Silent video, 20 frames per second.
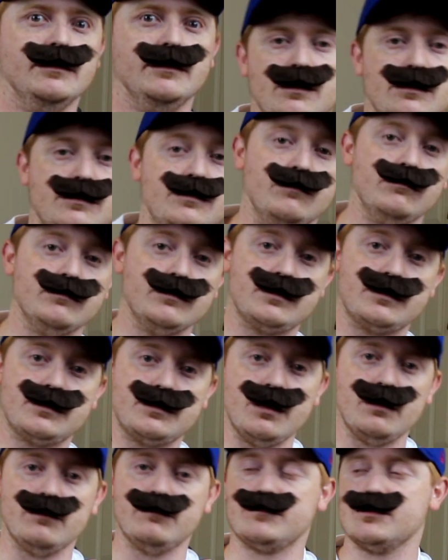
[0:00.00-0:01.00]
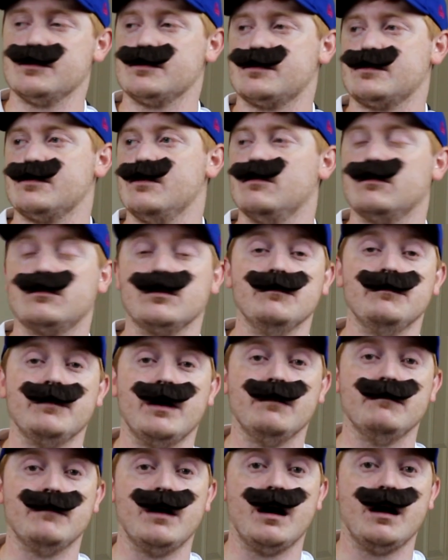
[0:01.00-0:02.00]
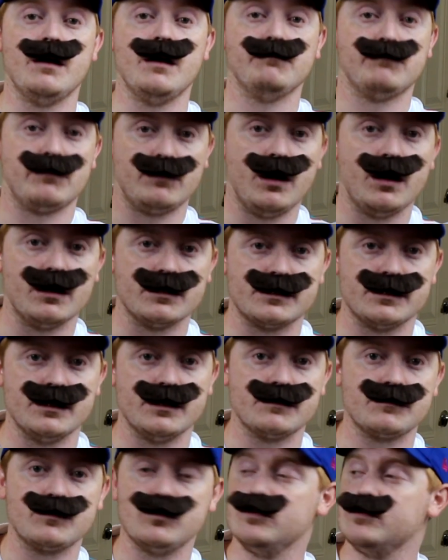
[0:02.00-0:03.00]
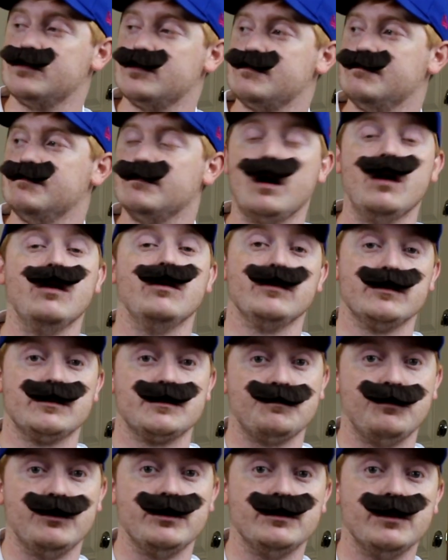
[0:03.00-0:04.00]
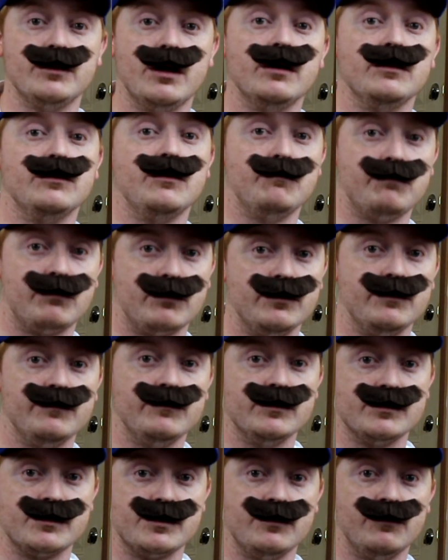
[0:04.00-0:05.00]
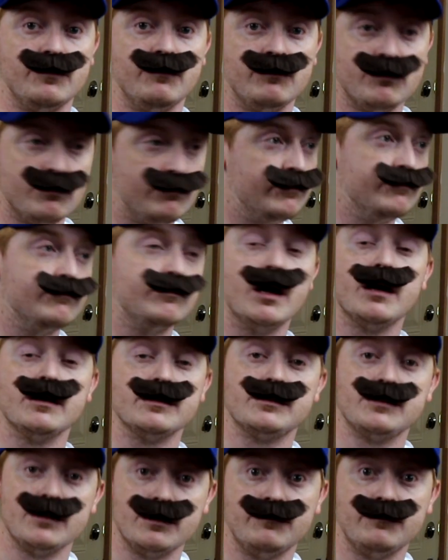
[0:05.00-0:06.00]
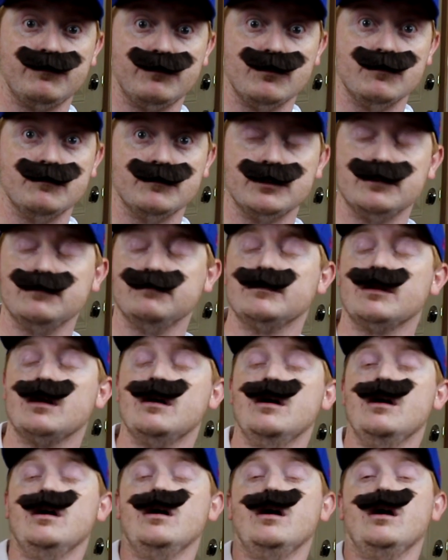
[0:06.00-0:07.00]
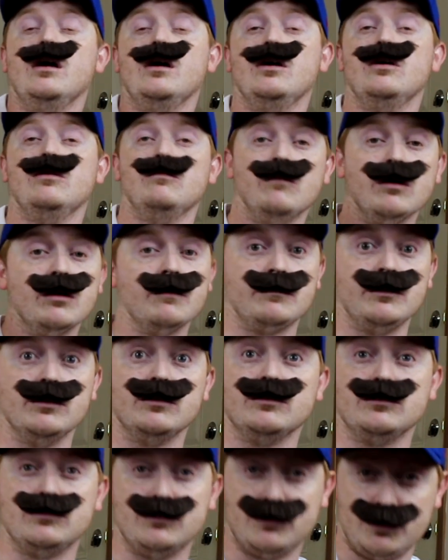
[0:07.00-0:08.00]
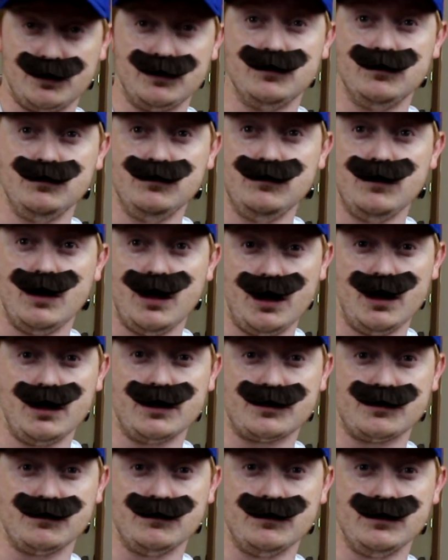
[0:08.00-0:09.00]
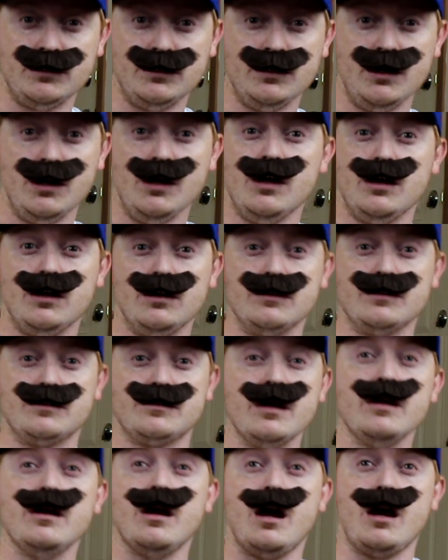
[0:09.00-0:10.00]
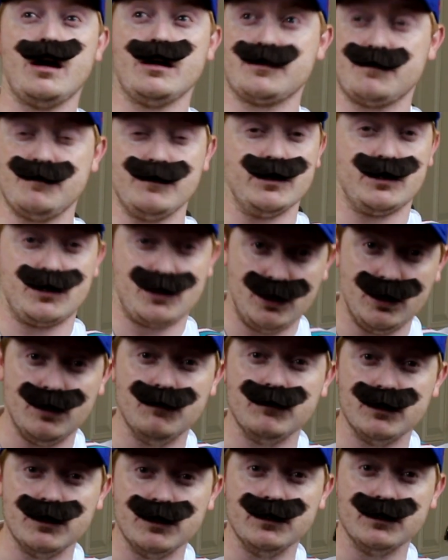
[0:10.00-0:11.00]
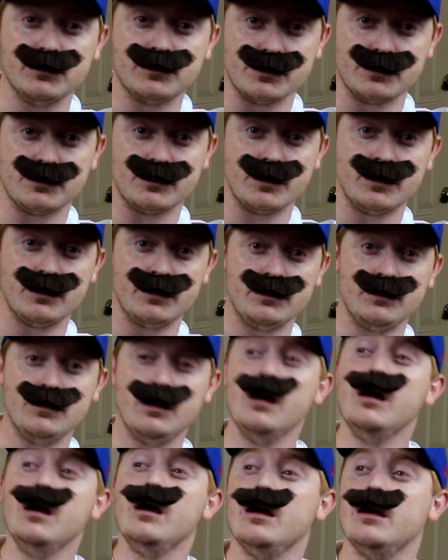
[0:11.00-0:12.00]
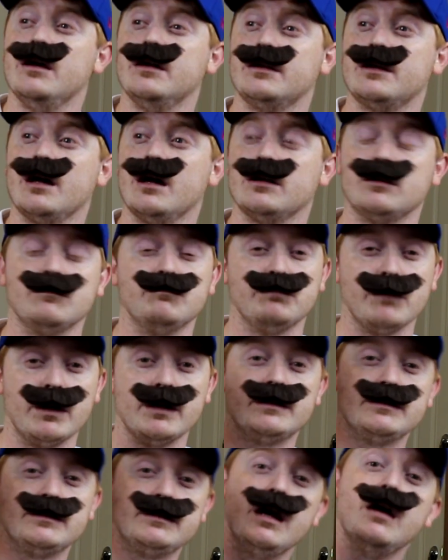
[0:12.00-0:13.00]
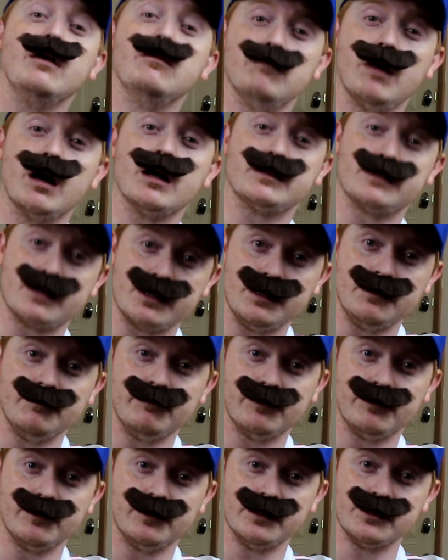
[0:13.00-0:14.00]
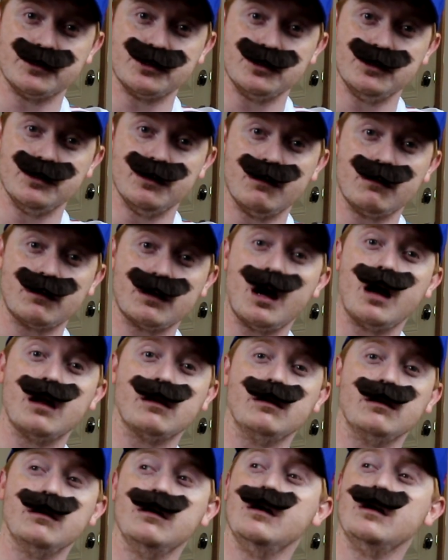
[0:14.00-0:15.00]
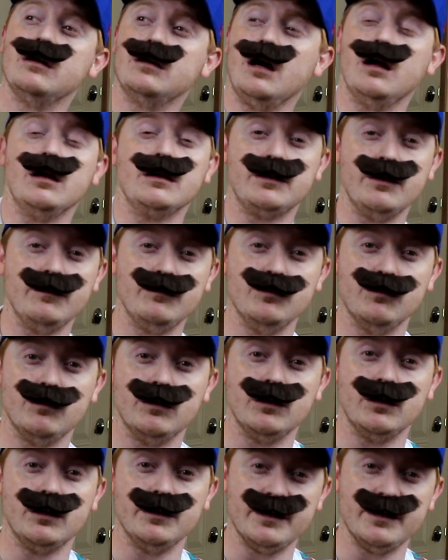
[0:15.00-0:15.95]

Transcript: So instead of just talking about my process, because I already explained that in the previous interview you guys did for me, what I'm gonna do, actually, is they asked me to come here today and kind of break down my team for this year, kind of give you an